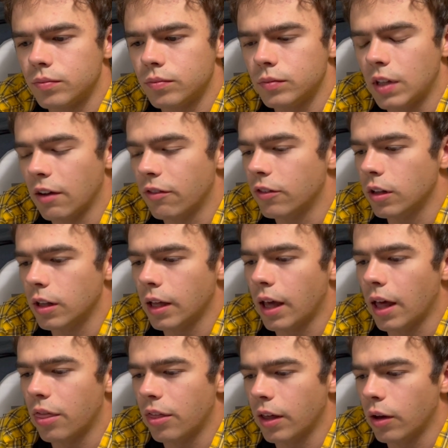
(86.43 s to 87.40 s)
definitely
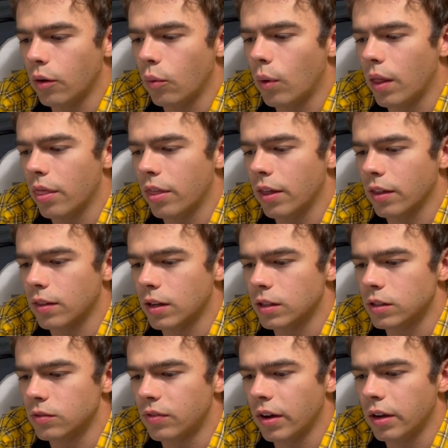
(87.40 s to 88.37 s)
I think one thing that
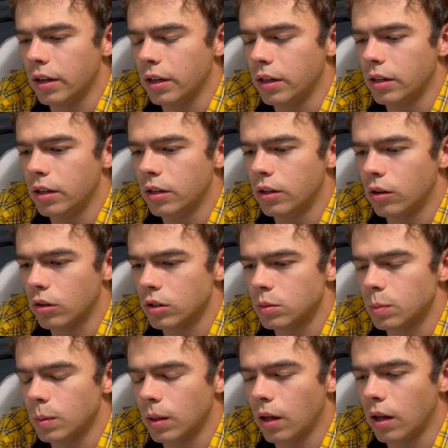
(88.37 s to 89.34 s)
is very
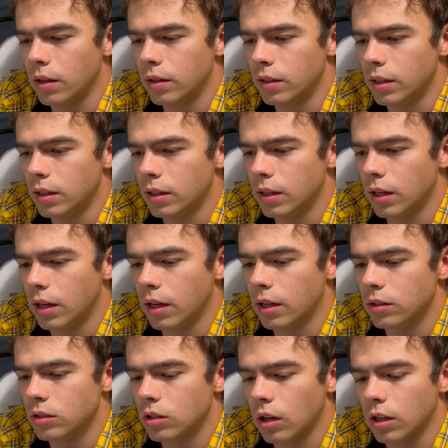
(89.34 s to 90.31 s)
noticeable on the uh,
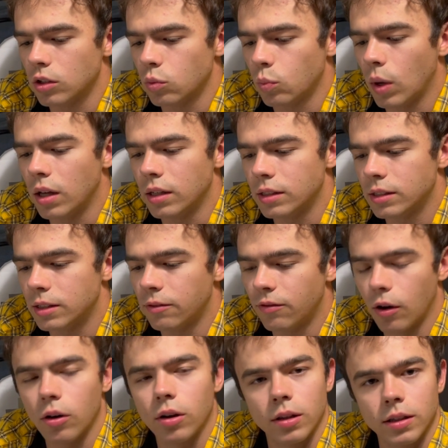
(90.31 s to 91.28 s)
song as well as the
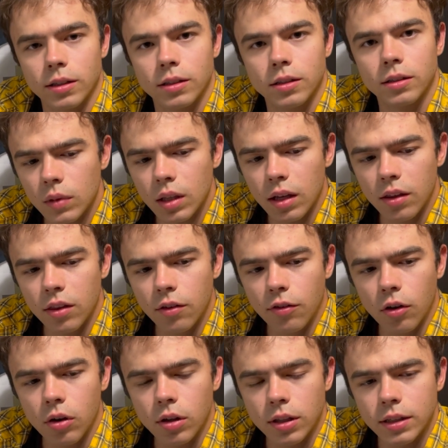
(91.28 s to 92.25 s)
vocalist. The
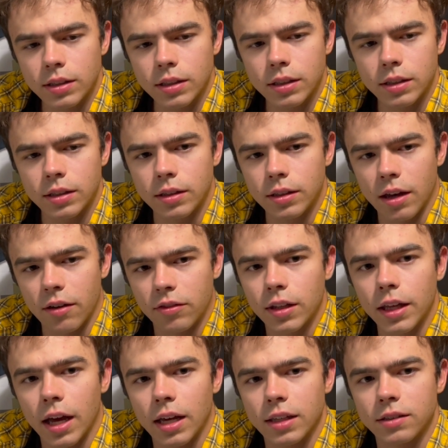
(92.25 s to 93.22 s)
vocalist
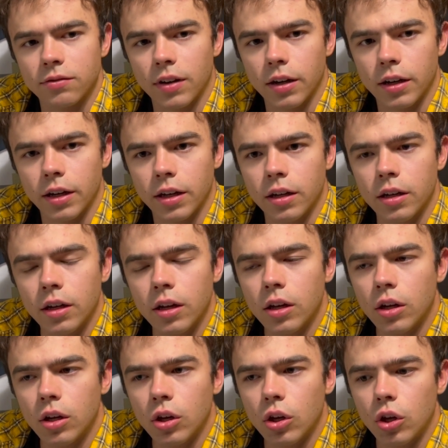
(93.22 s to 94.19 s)
definitely has a very
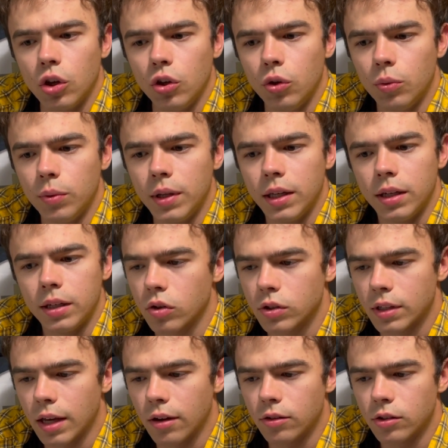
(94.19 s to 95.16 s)
unique
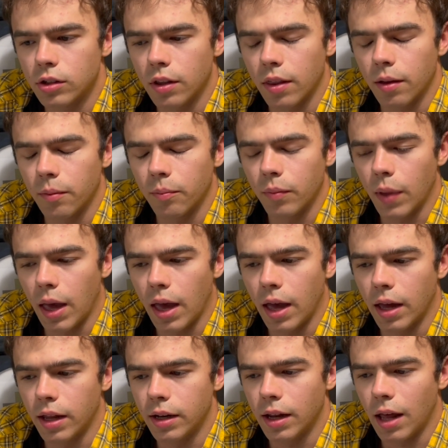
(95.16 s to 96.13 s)
sound to them,
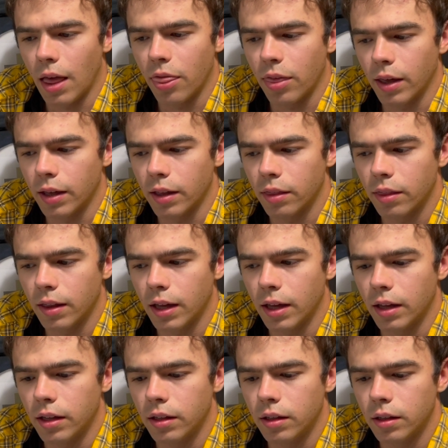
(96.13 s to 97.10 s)
and I think
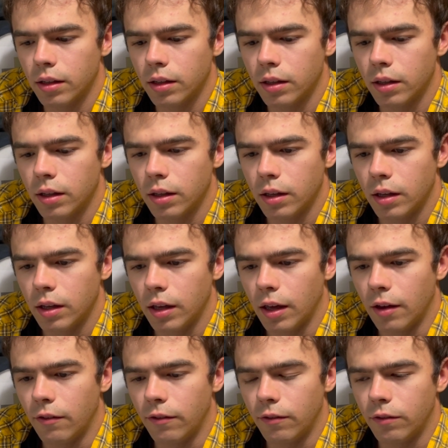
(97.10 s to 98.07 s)
that
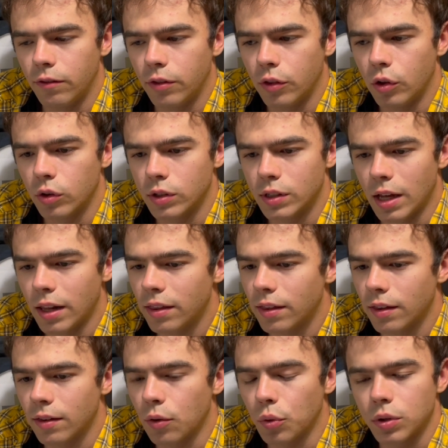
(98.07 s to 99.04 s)
if there's
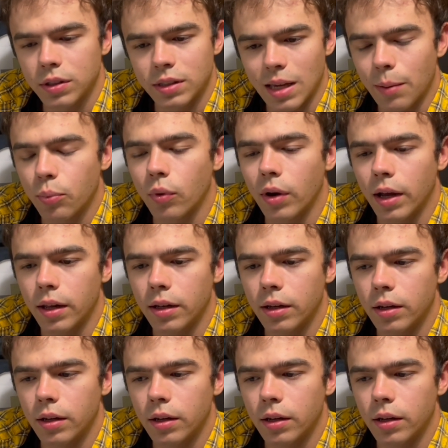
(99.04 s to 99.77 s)
anything that will separate